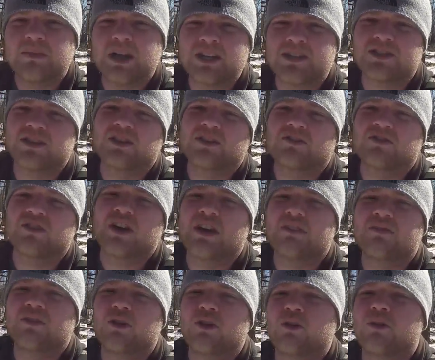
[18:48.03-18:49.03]
might start to
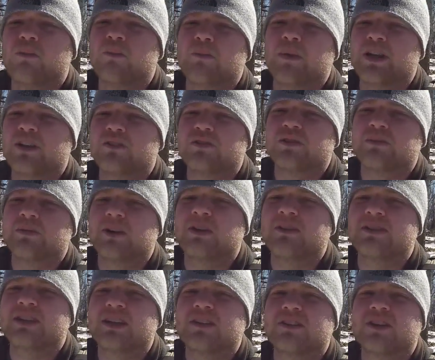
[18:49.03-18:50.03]
drive home, might do something
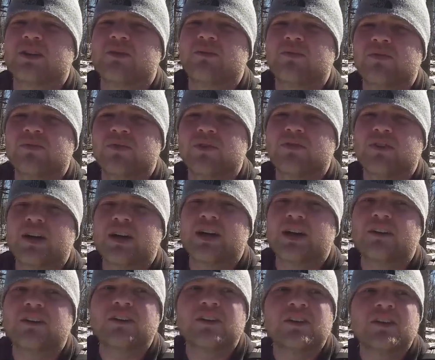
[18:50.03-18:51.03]
else, I don't know. We'll find
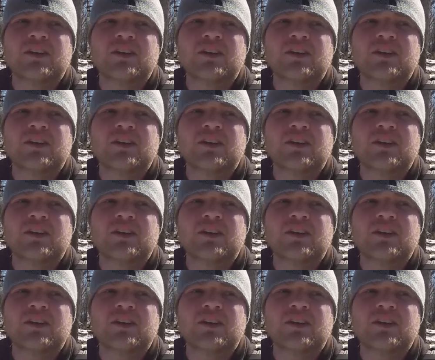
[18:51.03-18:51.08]
out.